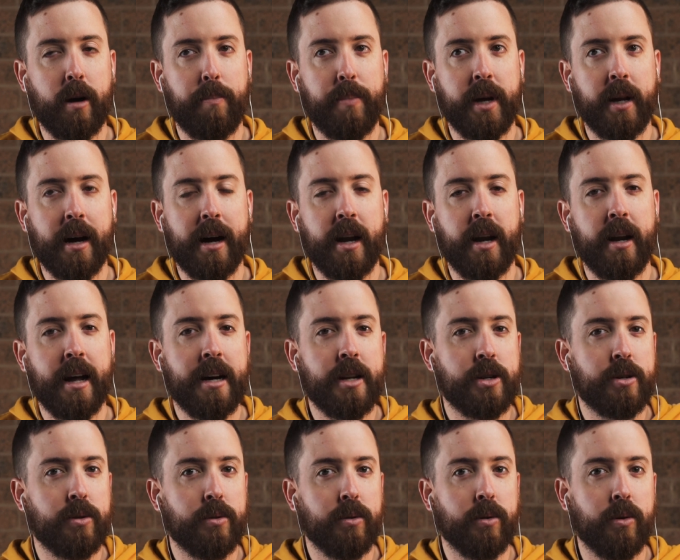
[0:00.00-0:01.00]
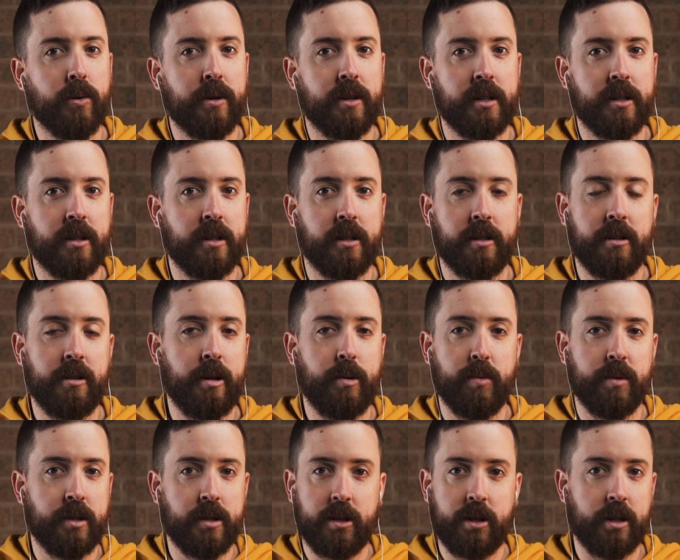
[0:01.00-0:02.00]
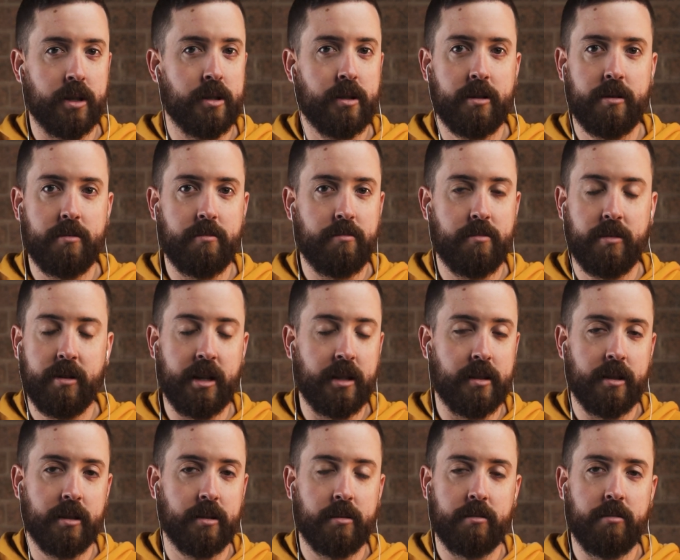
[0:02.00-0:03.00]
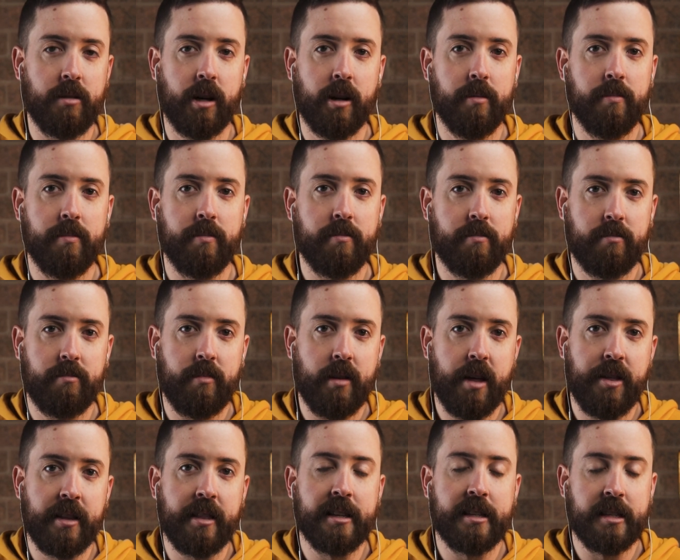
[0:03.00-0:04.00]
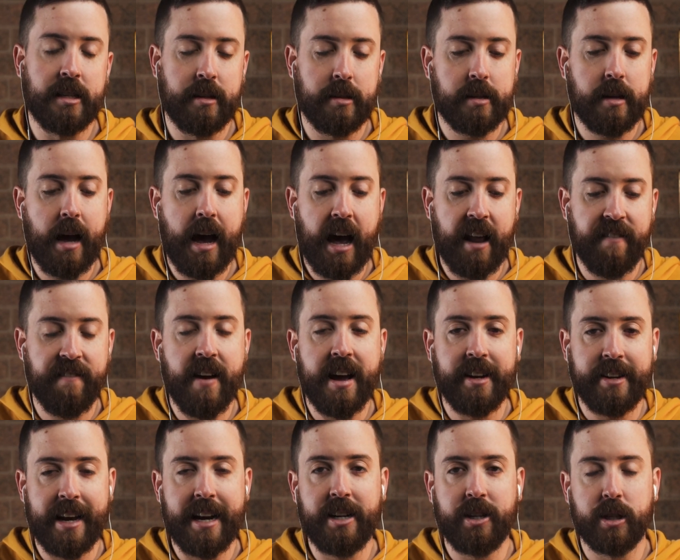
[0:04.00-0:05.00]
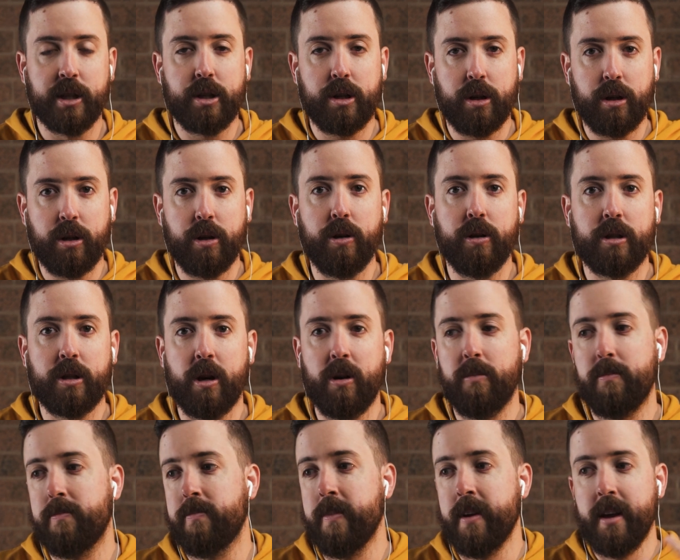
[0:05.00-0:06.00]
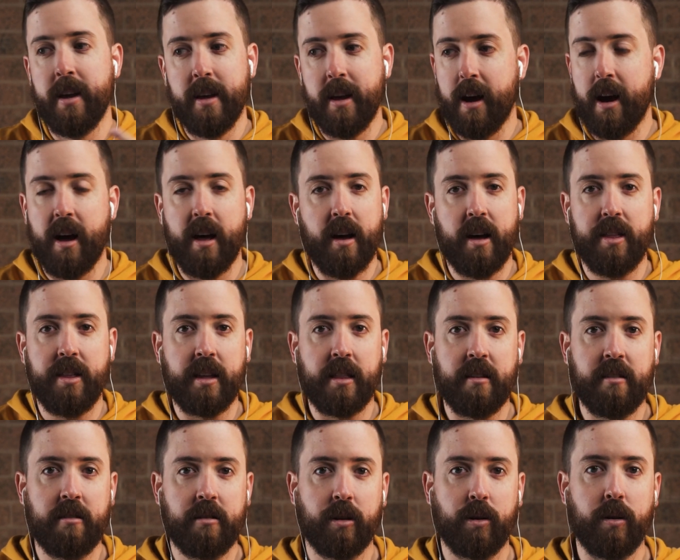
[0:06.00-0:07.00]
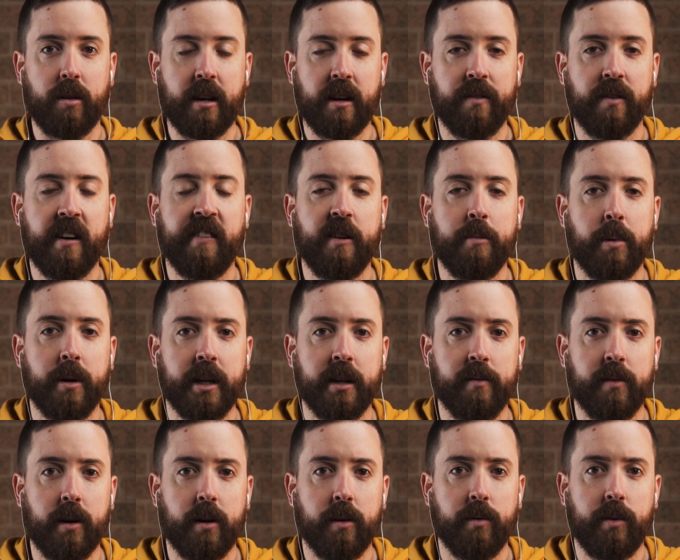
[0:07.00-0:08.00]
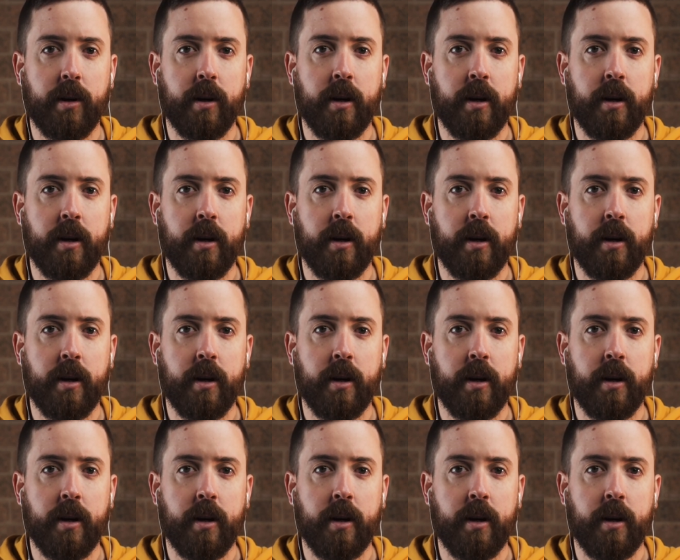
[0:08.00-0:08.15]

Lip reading: a bit unnatural, or was it just, this is, I think this is advantageous to you, so I think this is a good thing for everybody involved?